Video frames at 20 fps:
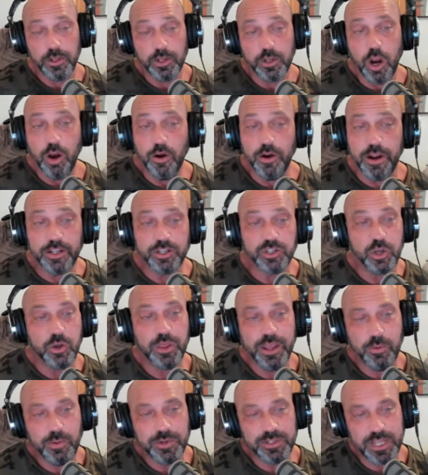All right, so
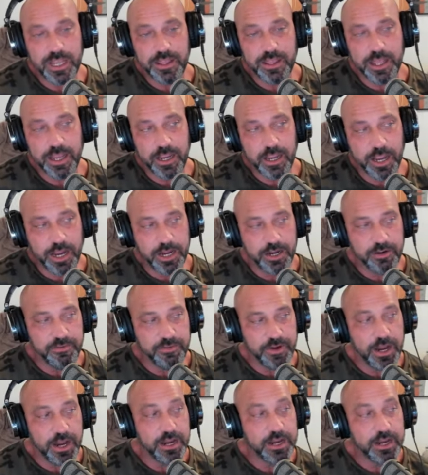like, was that like kind of,